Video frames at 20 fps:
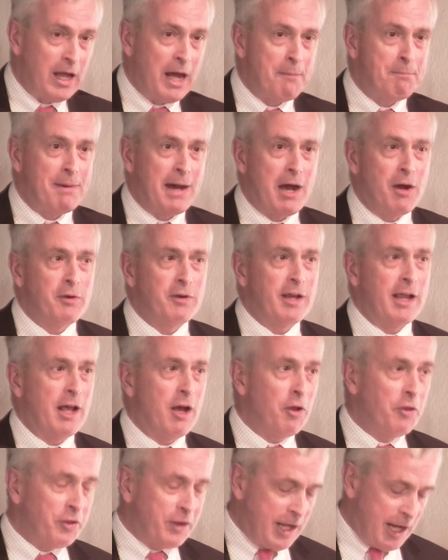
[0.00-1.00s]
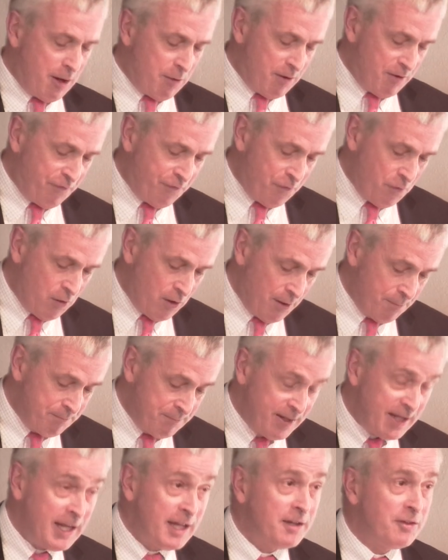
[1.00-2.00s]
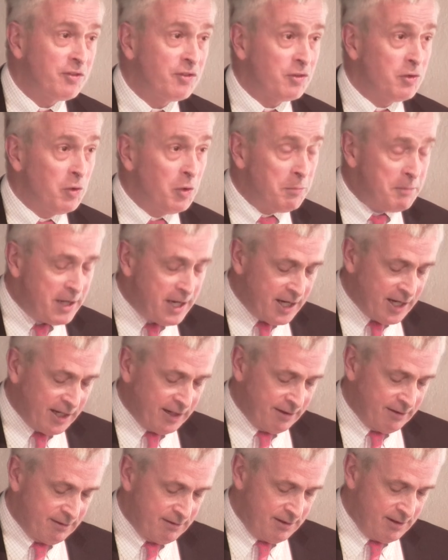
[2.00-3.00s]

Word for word: about health care reform in school meeting.